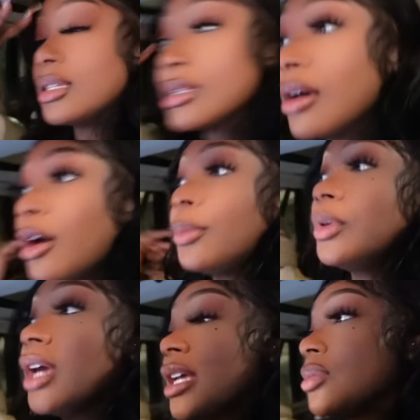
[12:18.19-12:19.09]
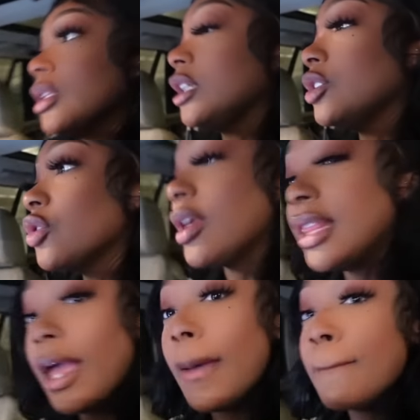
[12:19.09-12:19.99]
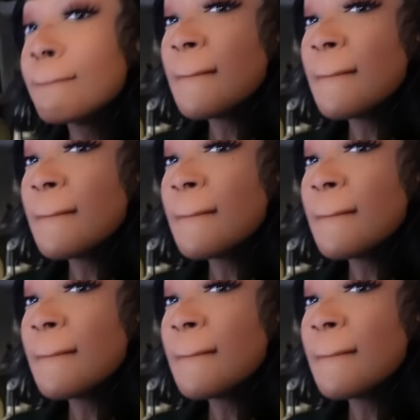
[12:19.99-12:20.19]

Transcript: so i hope you guys really enjoyed that